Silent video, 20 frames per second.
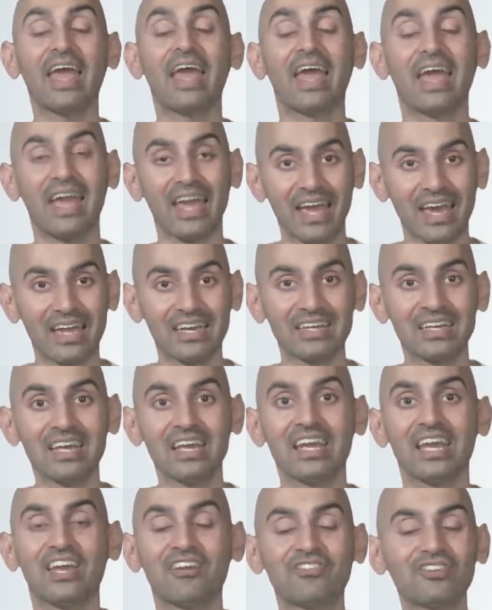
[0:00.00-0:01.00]
And
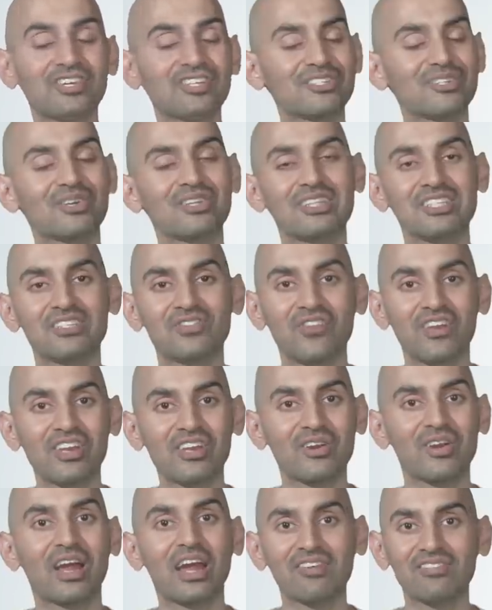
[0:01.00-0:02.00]
if you enjoyed this
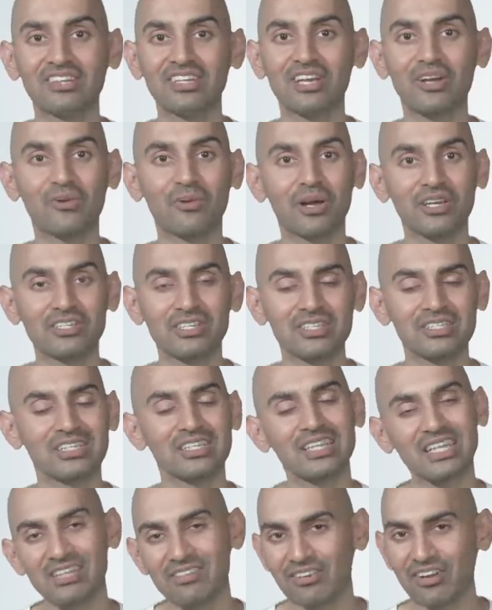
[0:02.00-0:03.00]
video or have any questions,
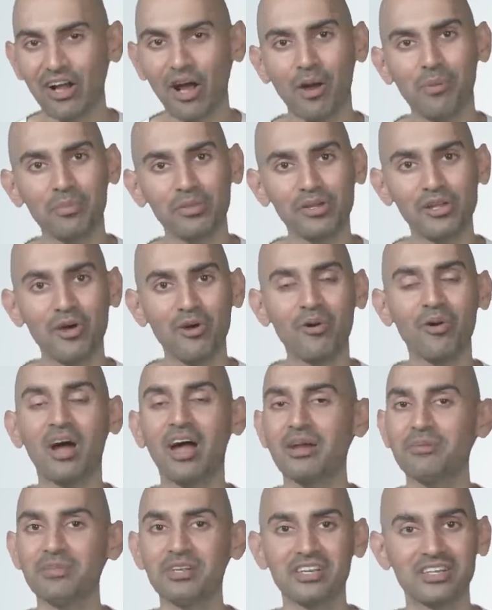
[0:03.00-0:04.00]
leave a comment below.
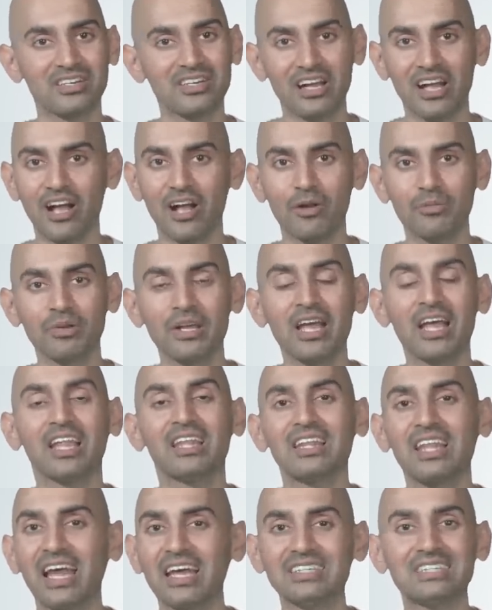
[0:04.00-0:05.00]
I'm here to help.
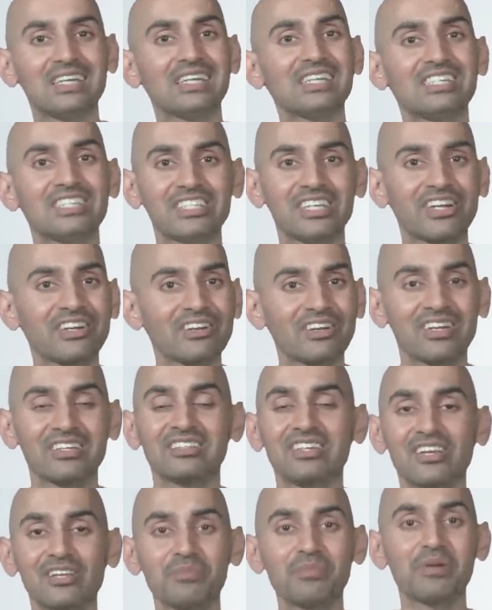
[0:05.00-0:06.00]
Like it, share it,
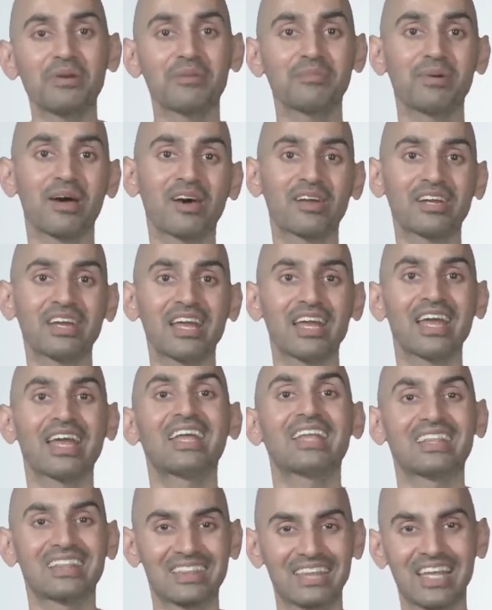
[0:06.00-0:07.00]
tell the people about it.
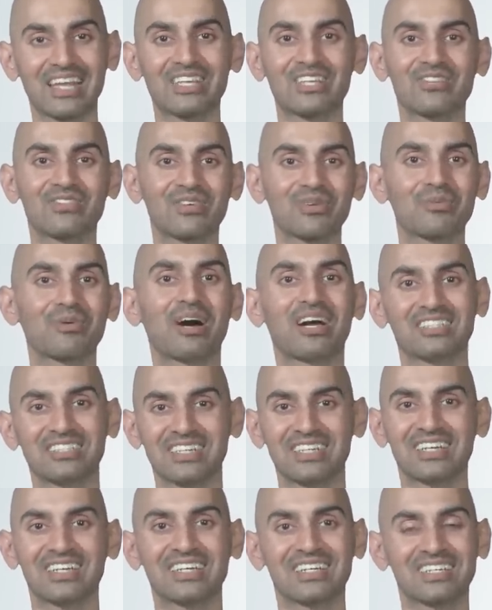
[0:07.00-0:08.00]
Thank you for watching.